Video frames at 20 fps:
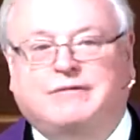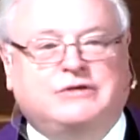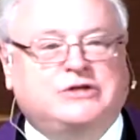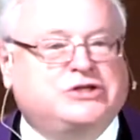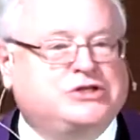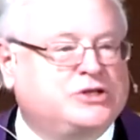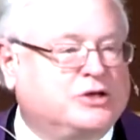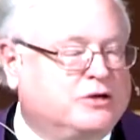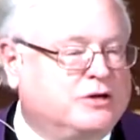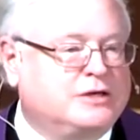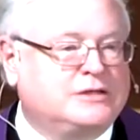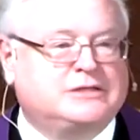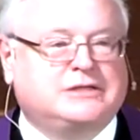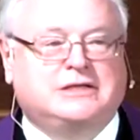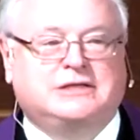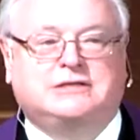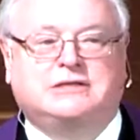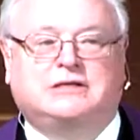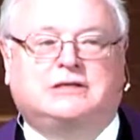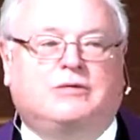
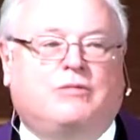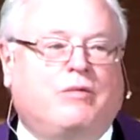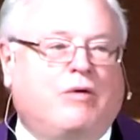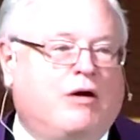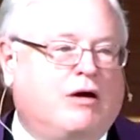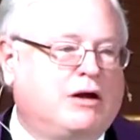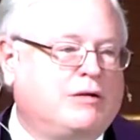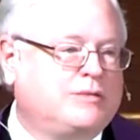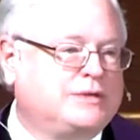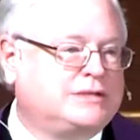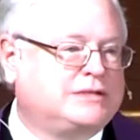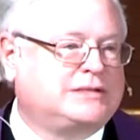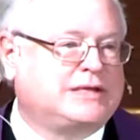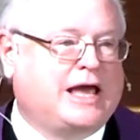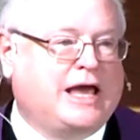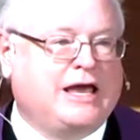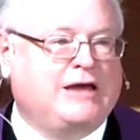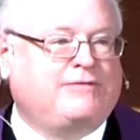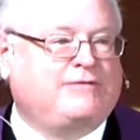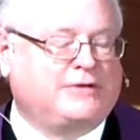assurances that the water was
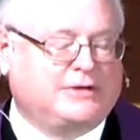safe